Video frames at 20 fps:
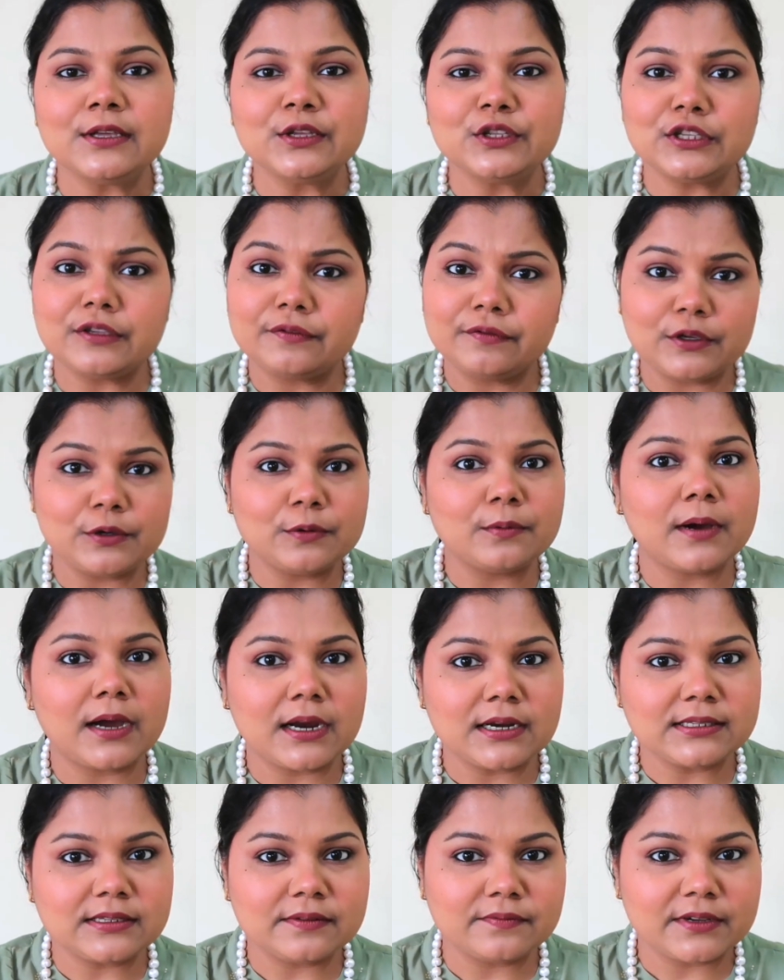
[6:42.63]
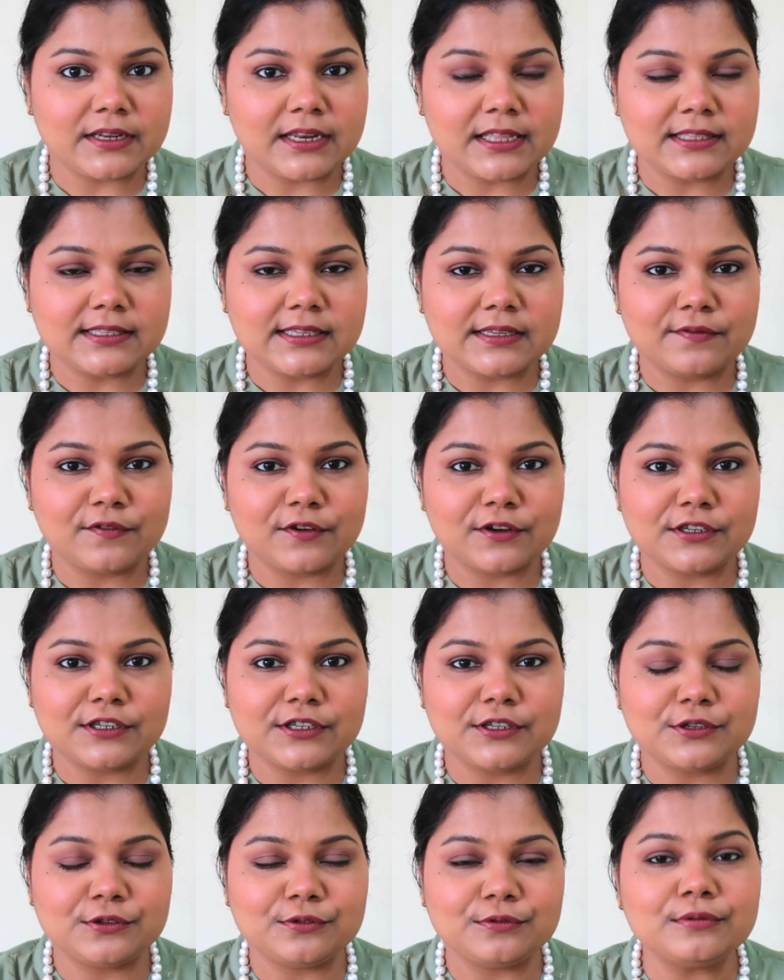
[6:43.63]
So if you are someone
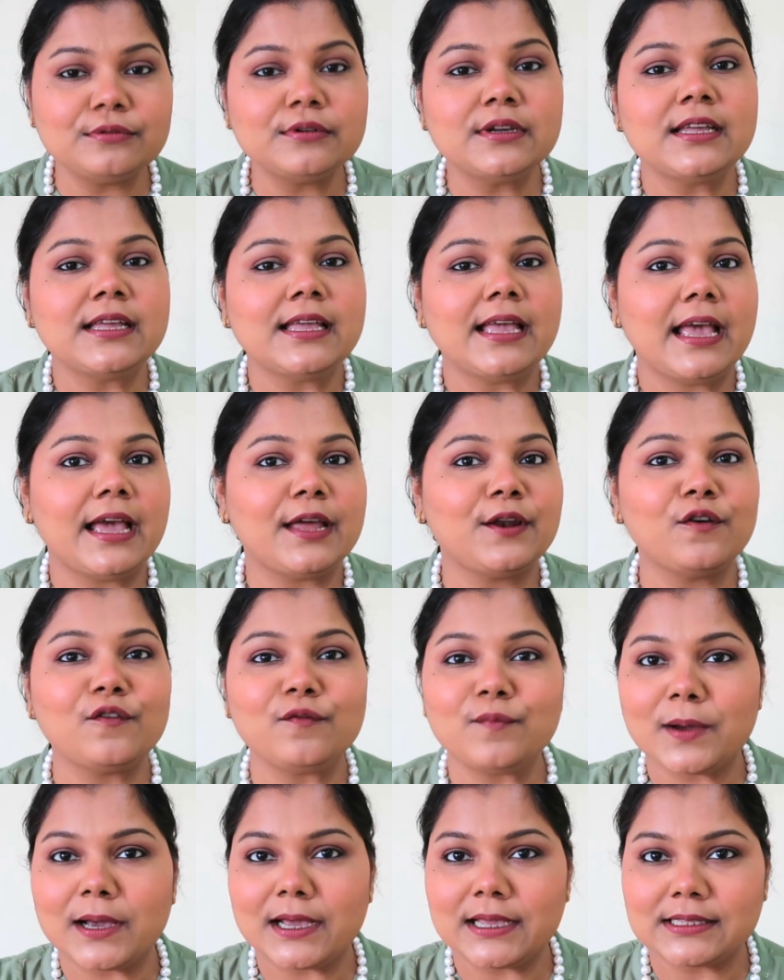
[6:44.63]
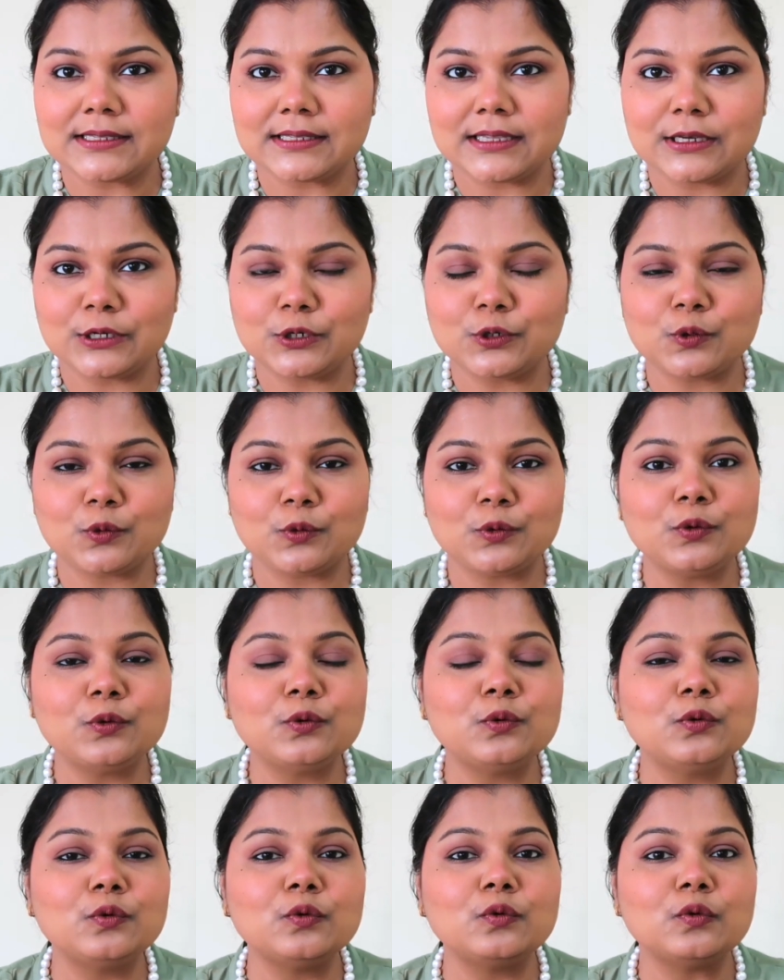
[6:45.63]
NC42 and of my skin tone
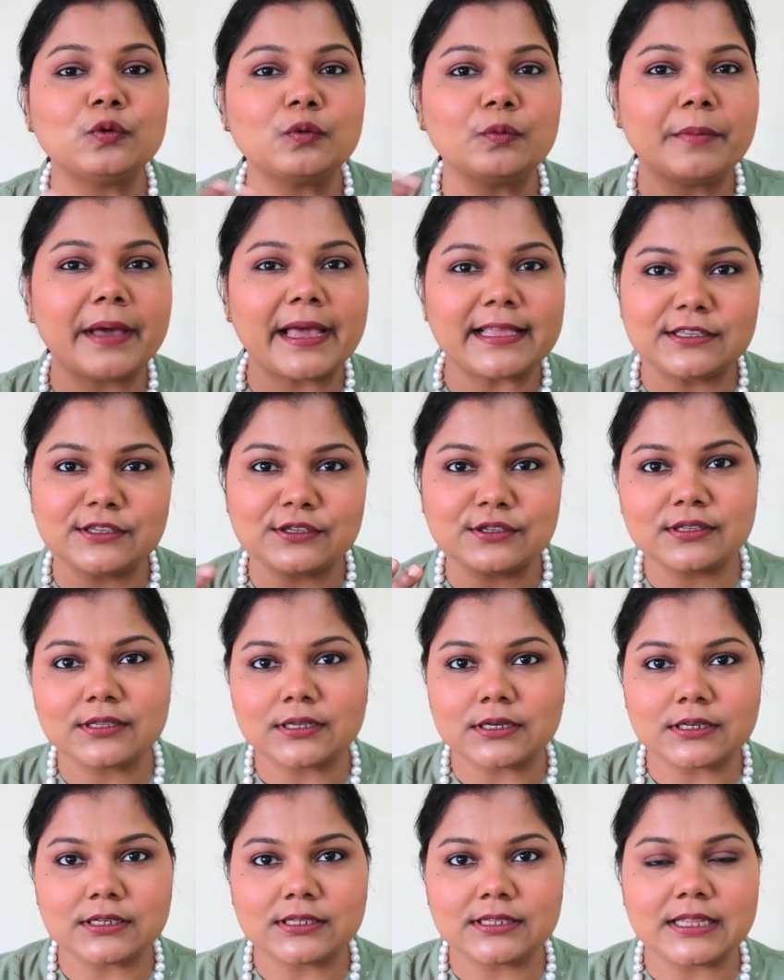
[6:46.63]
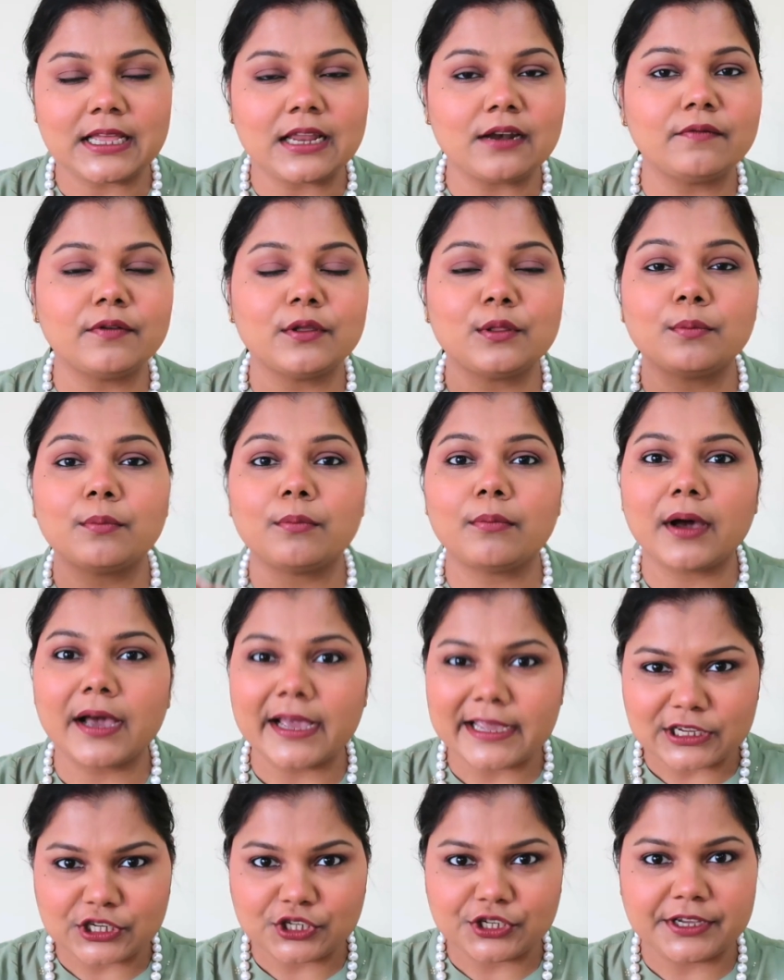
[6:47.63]
who matches herself with
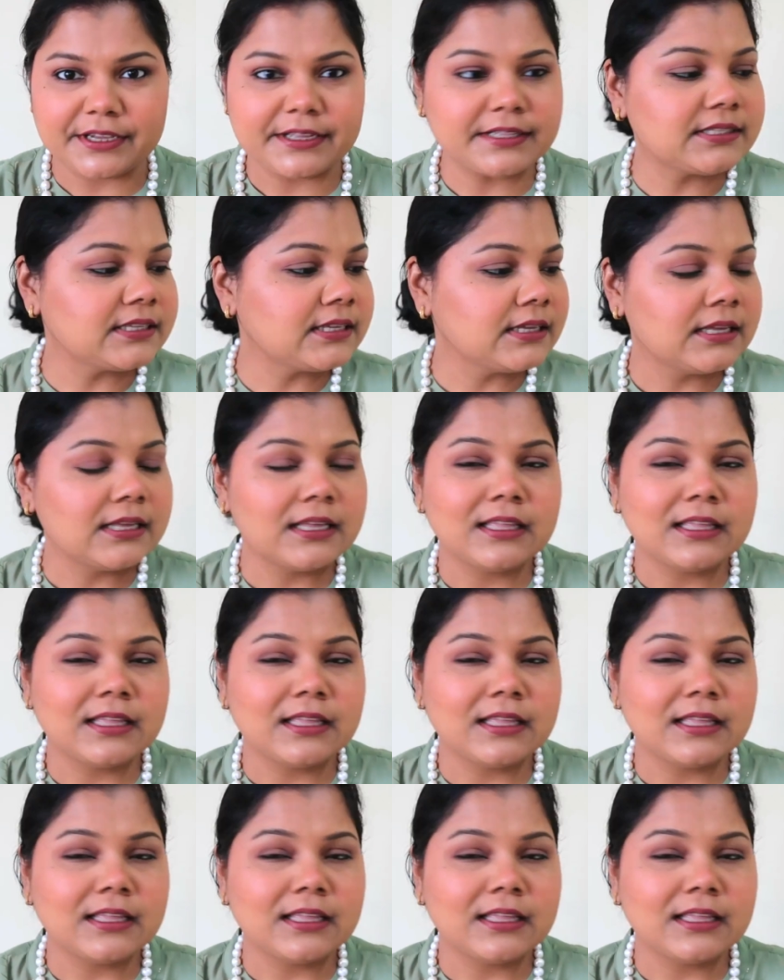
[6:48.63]
my shades,